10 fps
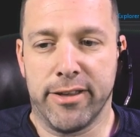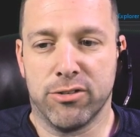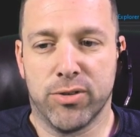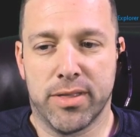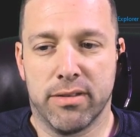
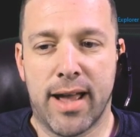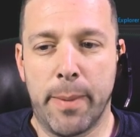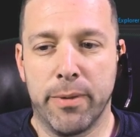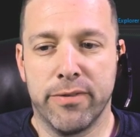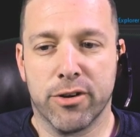So at the top
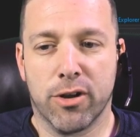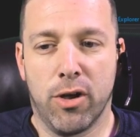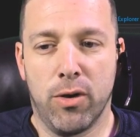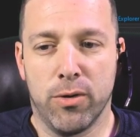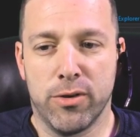of your
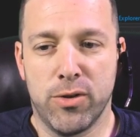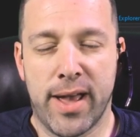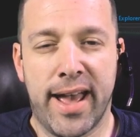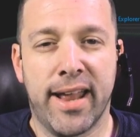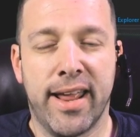code, you
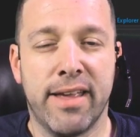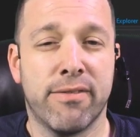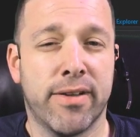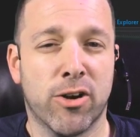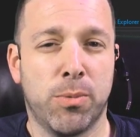had a
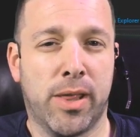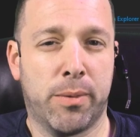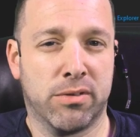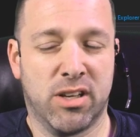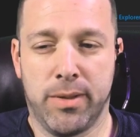variable that was
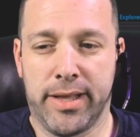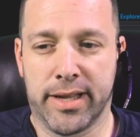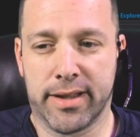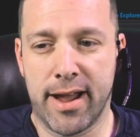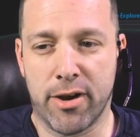going to be like a
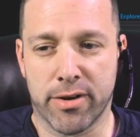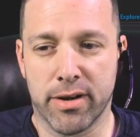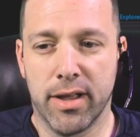counter.